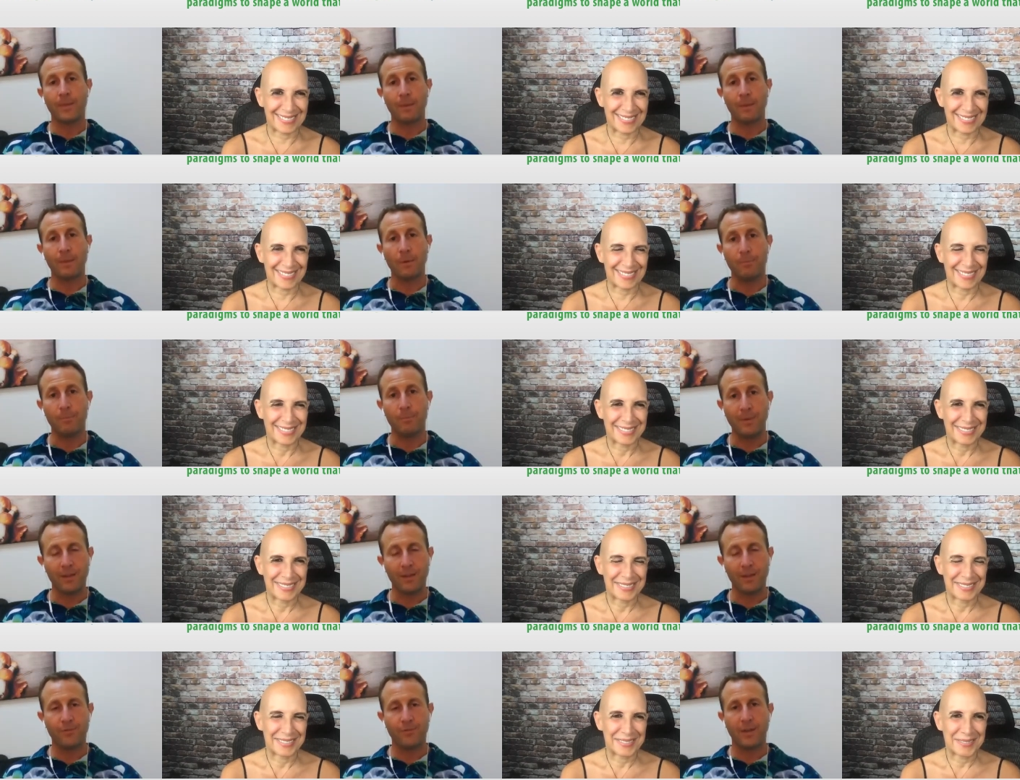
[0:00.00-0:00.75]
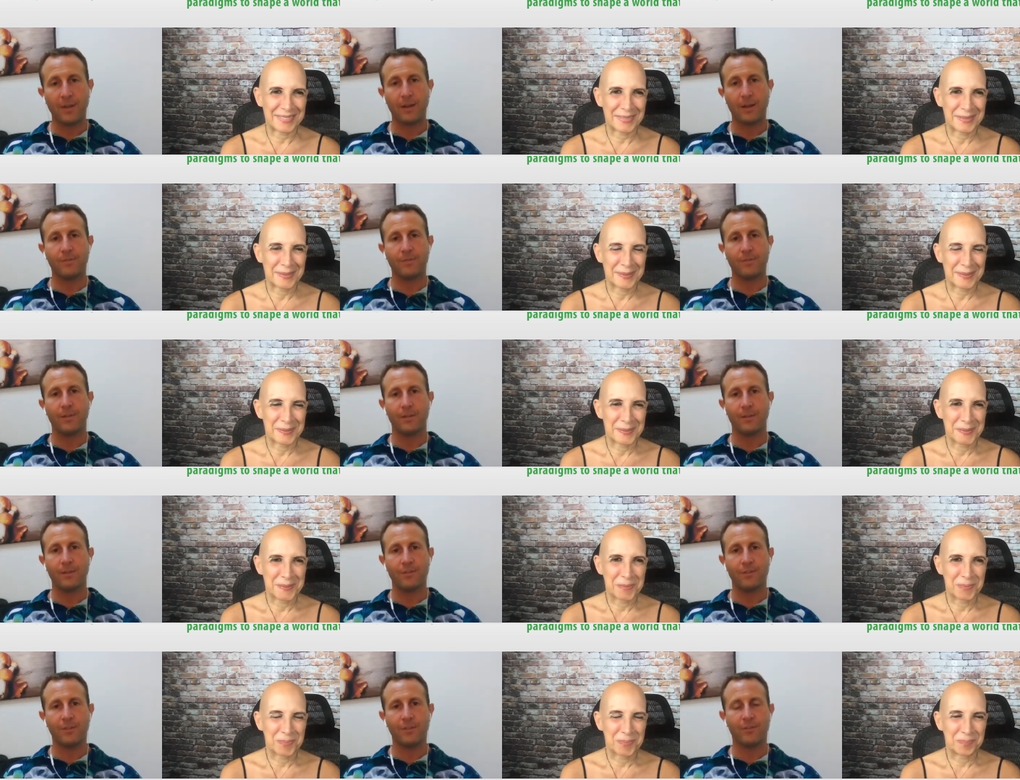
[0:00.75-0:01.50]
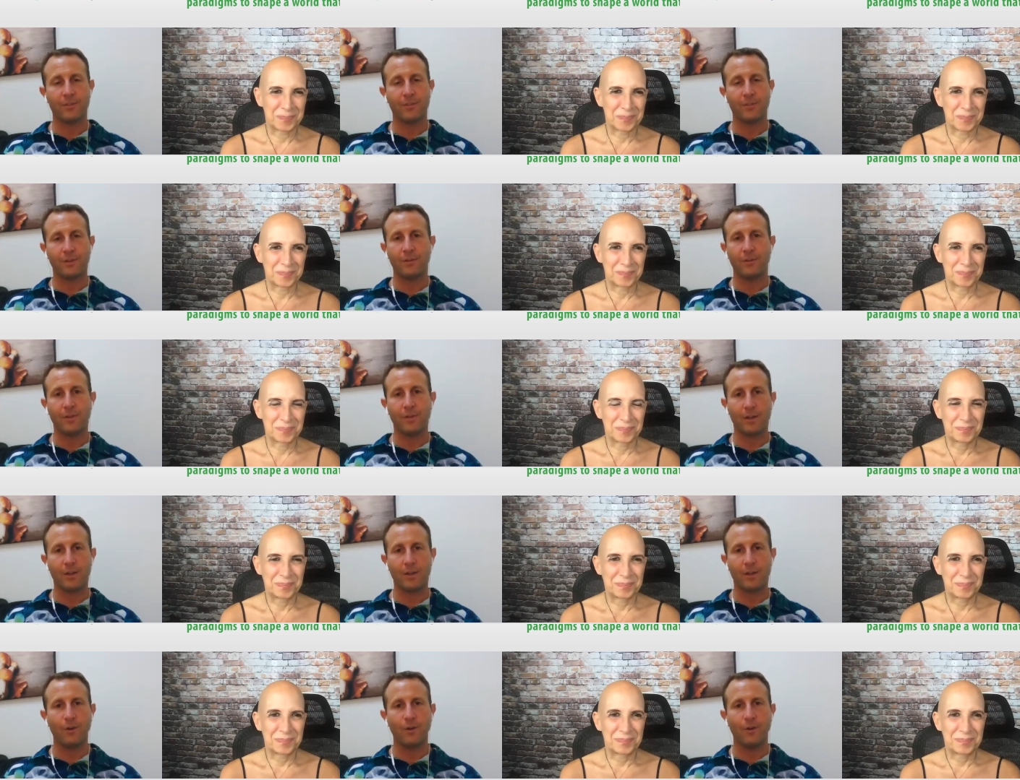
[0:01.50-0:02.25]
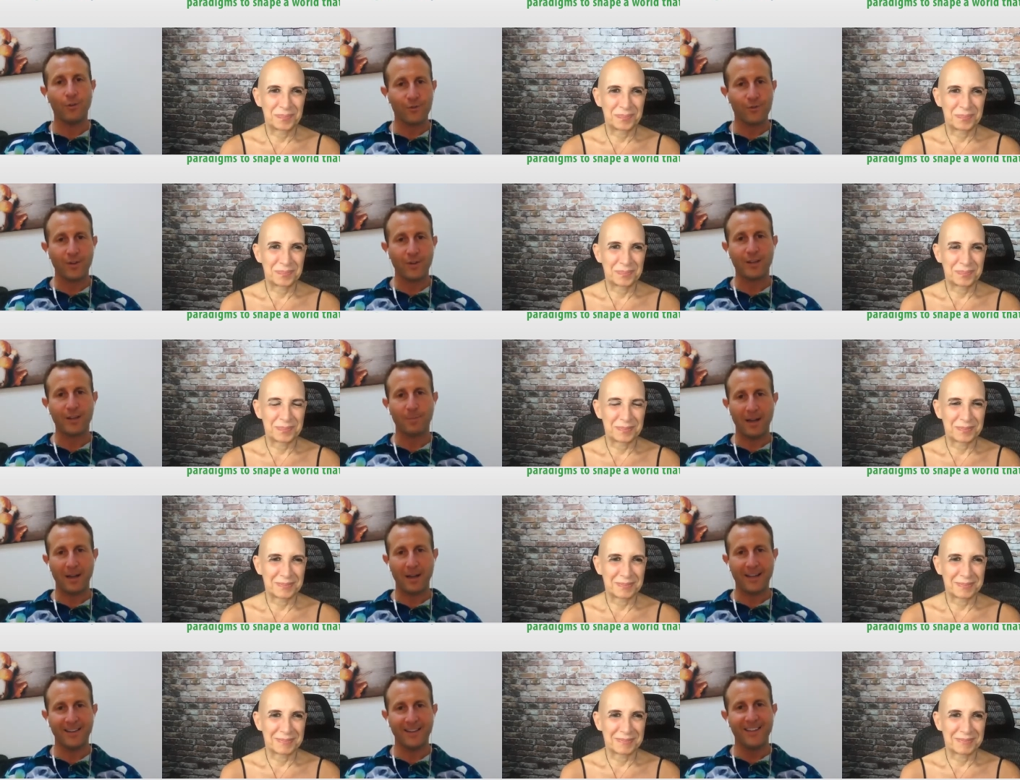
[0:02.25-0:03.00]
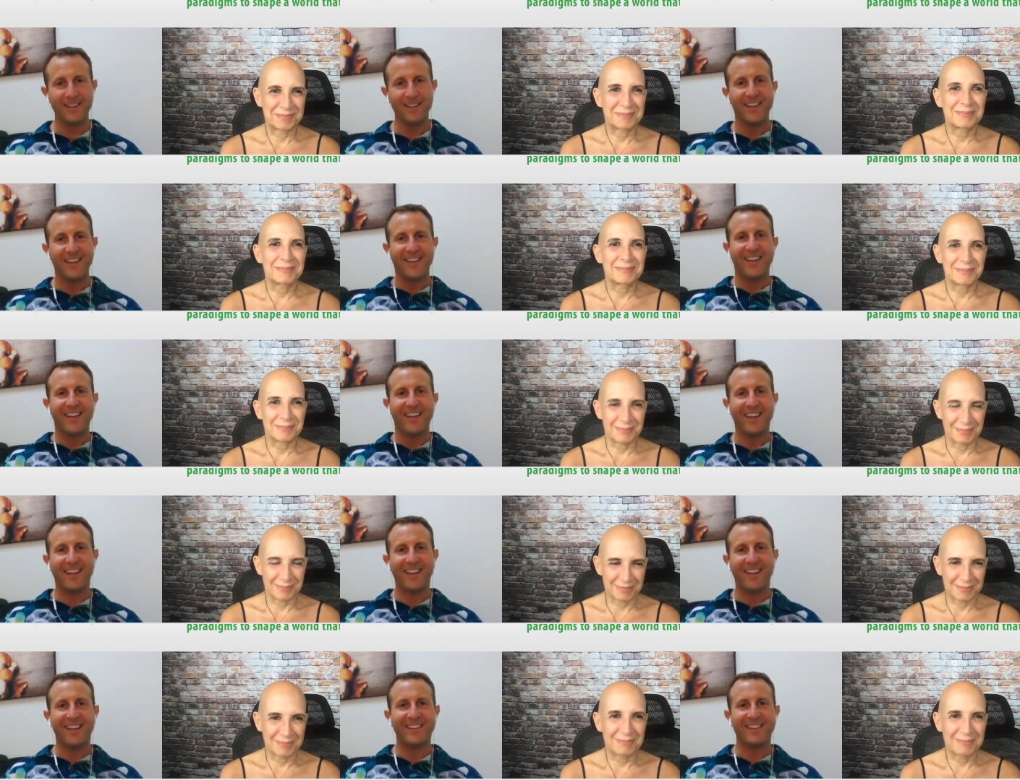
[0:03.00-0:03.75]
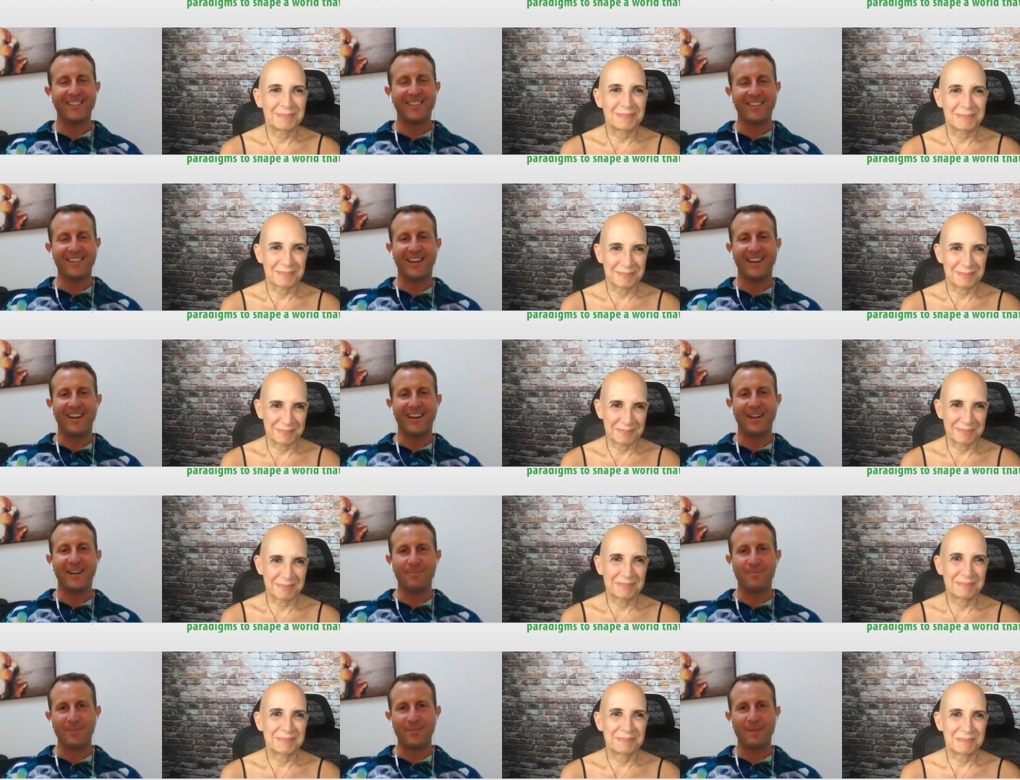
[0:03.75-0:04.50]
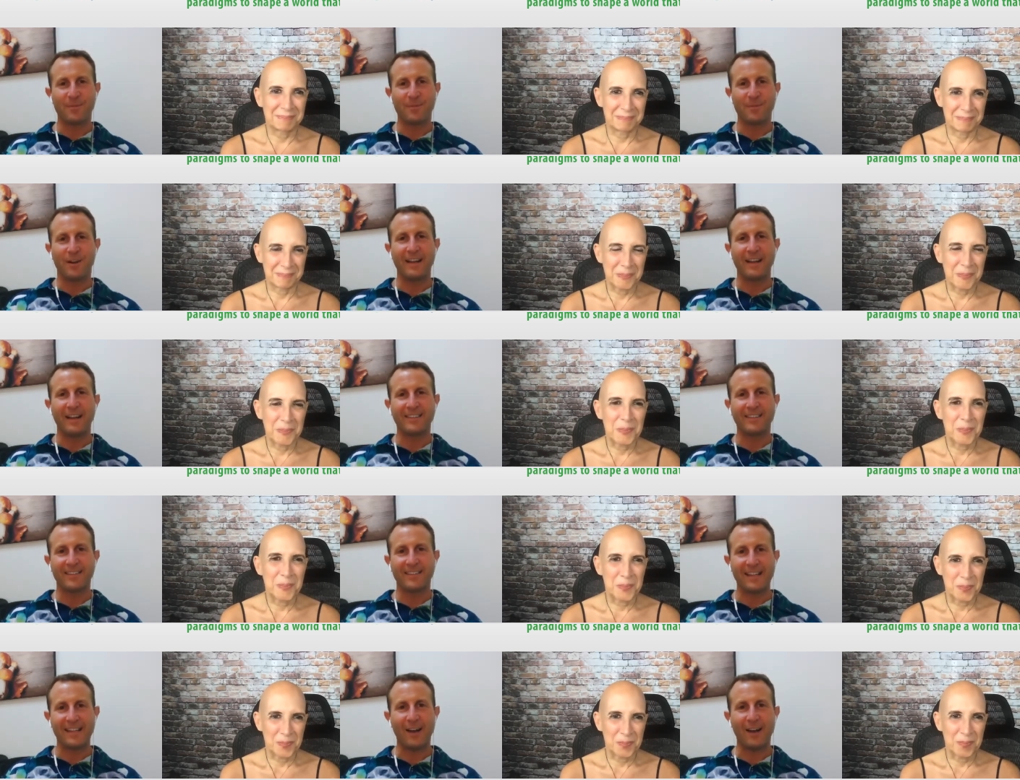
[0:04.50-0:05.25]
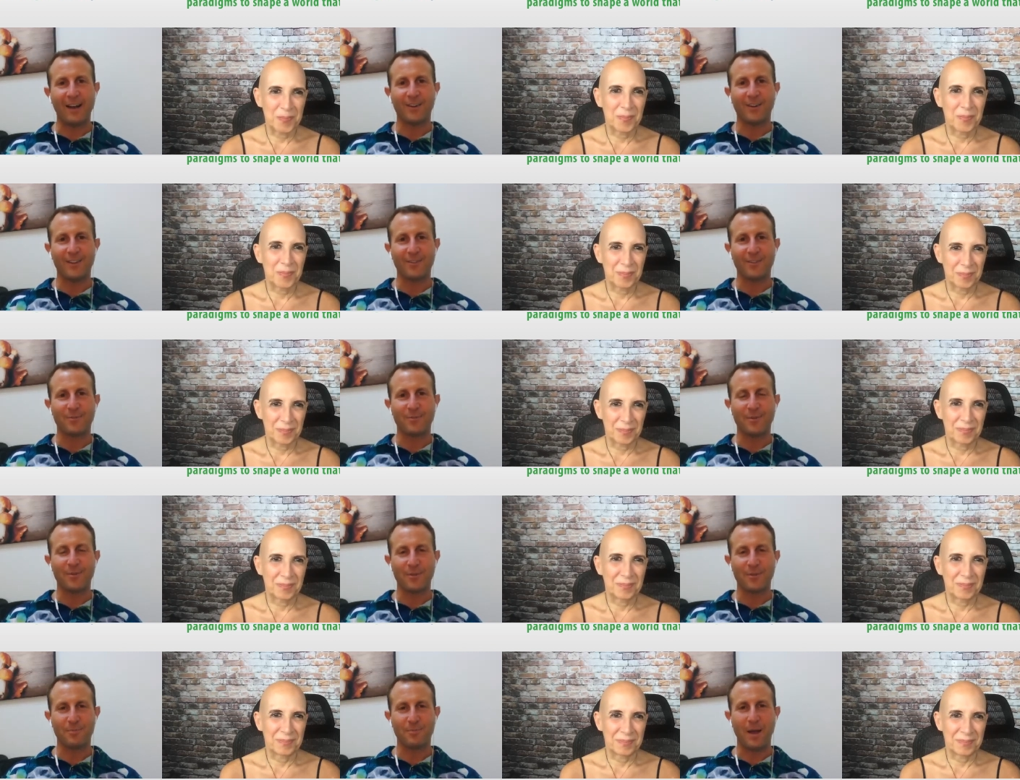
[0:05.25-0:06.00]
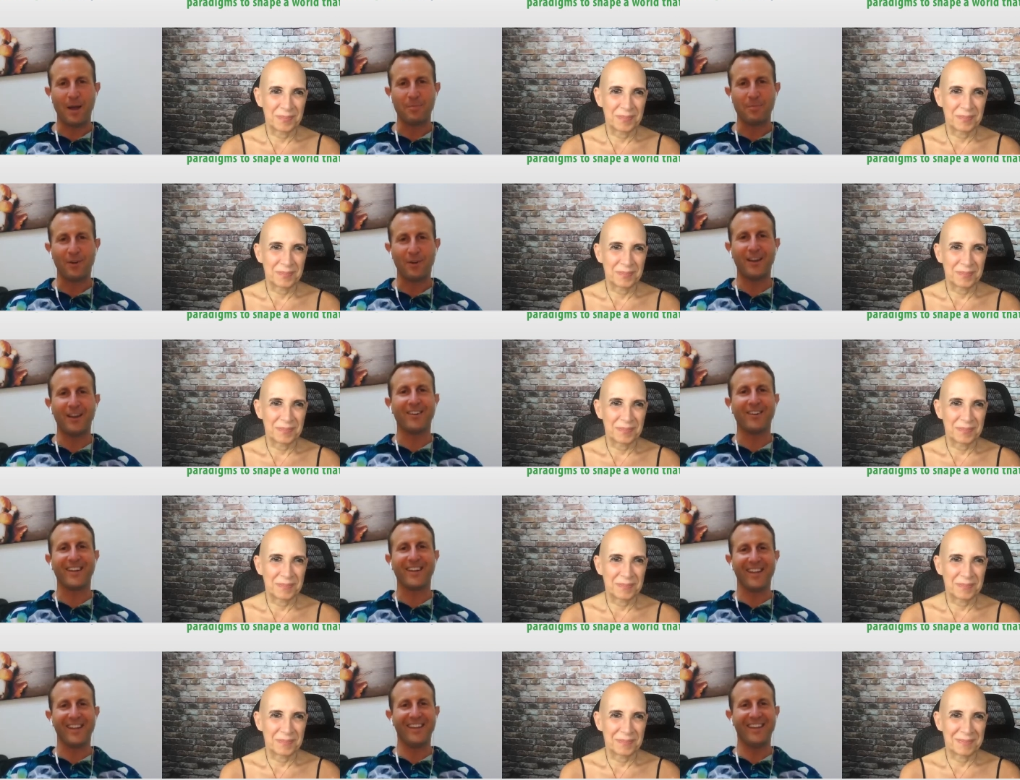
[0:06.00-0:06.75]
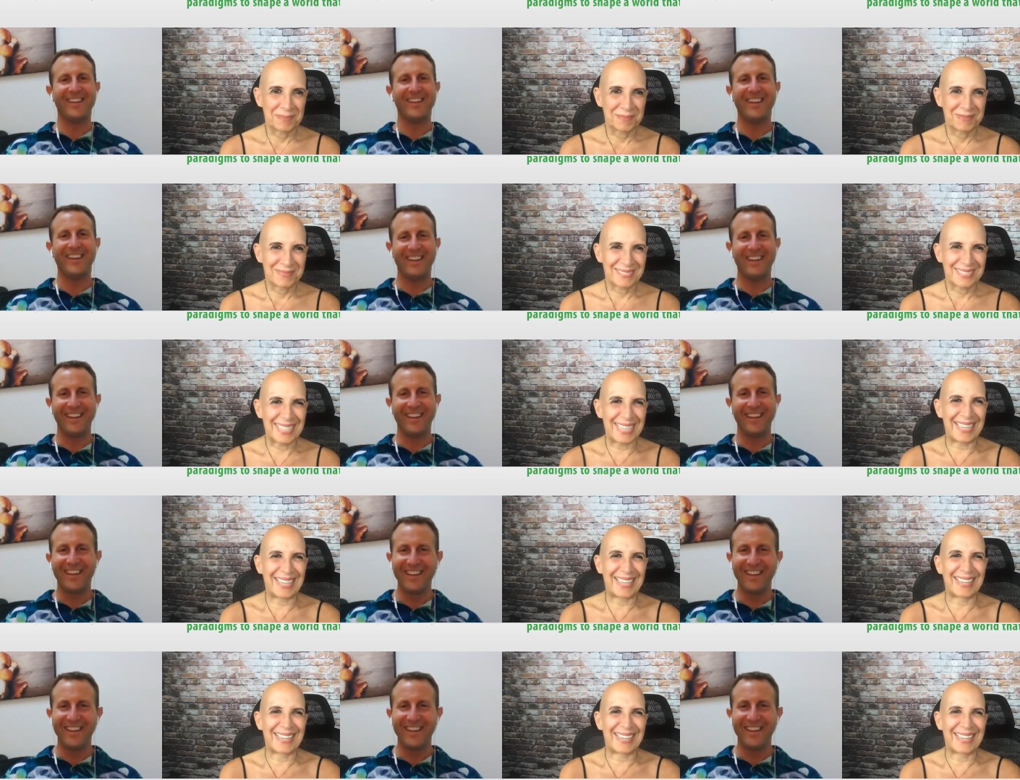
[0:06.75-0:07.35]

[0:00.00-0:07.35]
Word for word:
Speaker 1: I'm a big fan of his. He's a very close friend of mine, and uh, I'm I'm glad to tout his his popularity. yeah.